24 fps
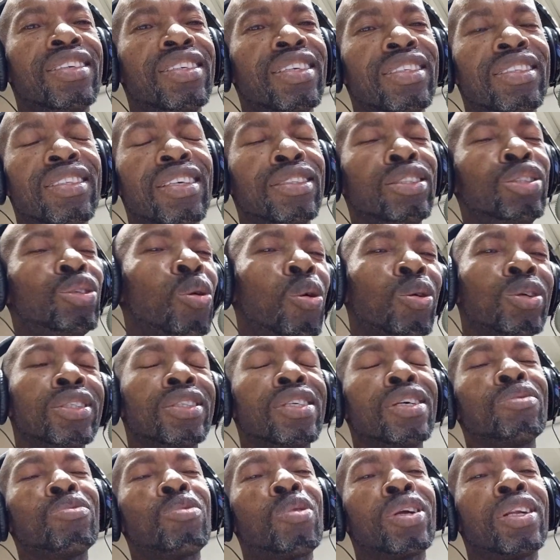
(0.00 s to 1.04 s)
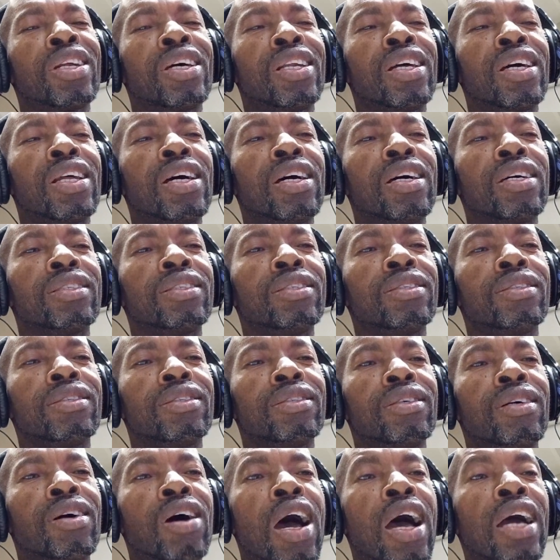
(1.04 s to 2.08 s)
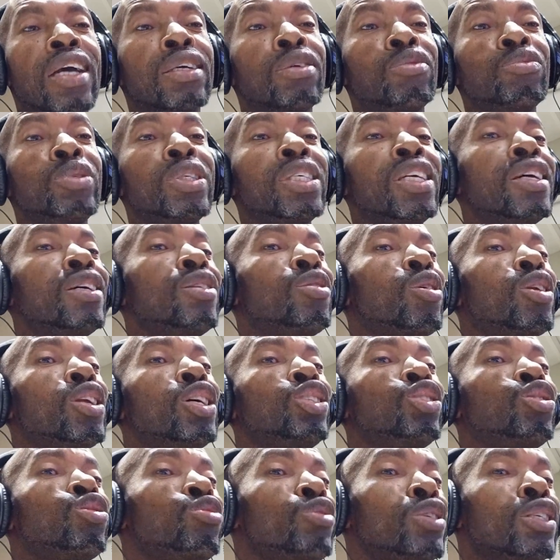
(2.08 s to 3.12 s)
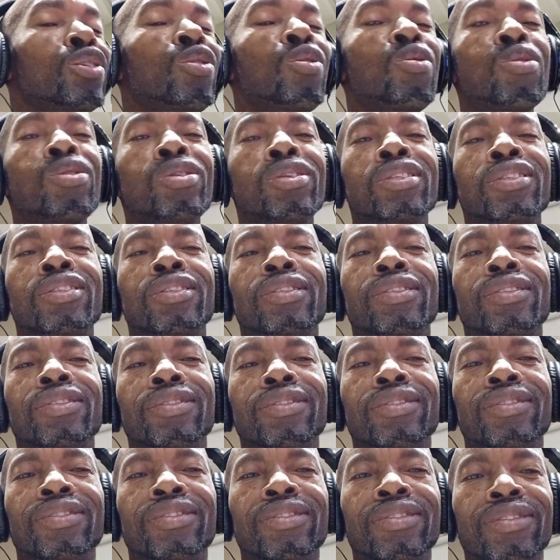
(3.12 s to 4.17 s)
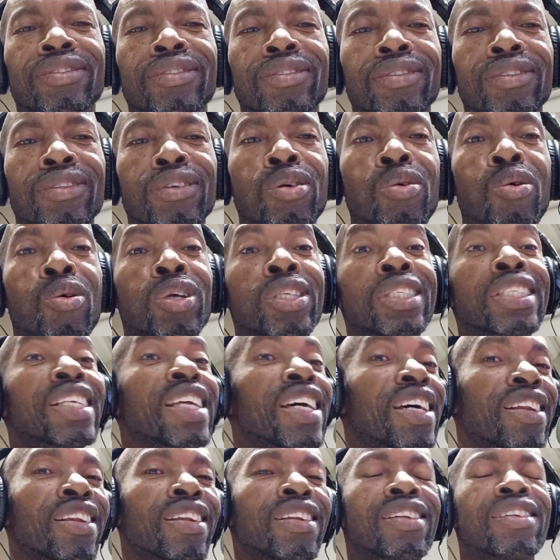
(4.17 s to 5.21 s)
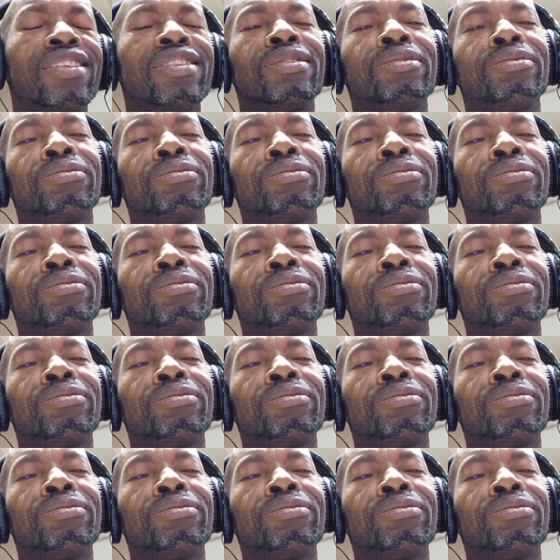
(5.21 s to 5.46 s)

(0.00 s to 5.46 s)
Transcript: they're taunting one another. we gain all the three goals or nil,